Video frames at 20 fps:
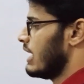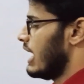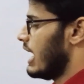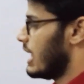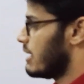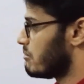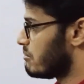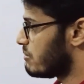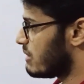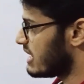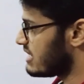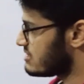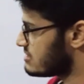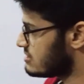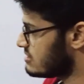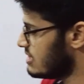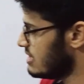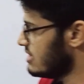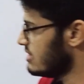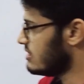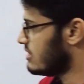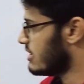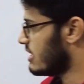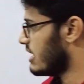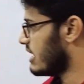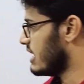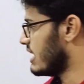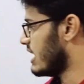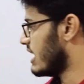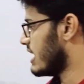And by seeing the
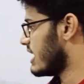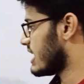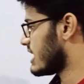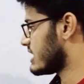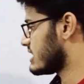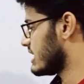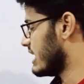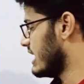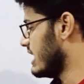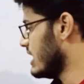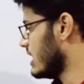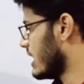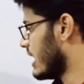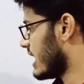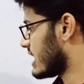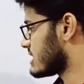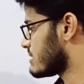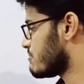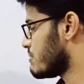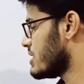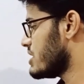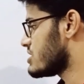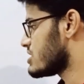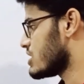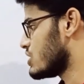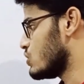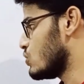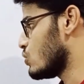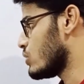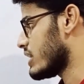
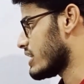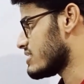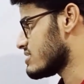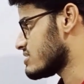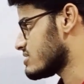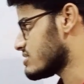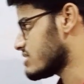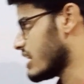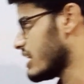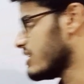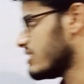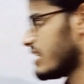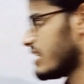expression, you can say